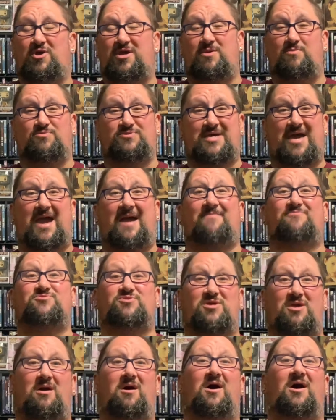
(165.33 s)
He was
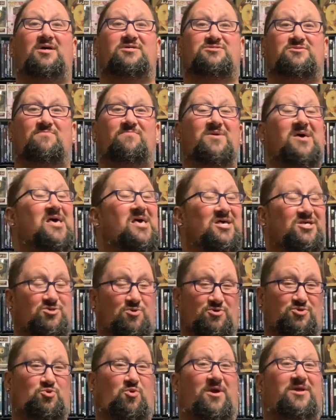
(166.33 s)
absolutely awesome, so
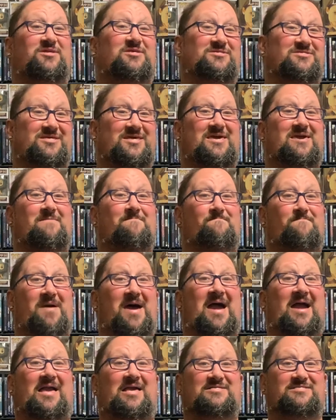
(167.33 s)
it's great to see him
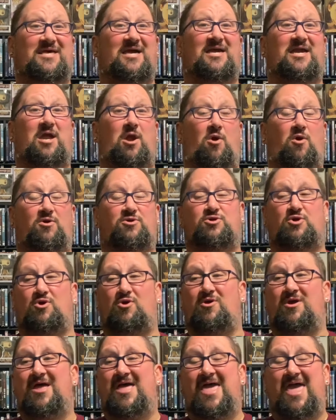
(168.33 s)
back as that
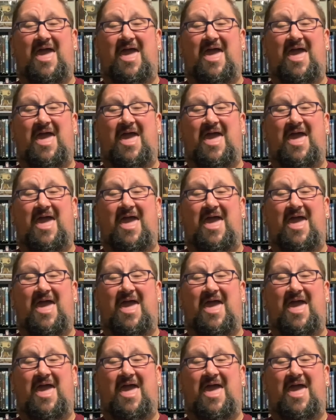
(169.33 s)
character.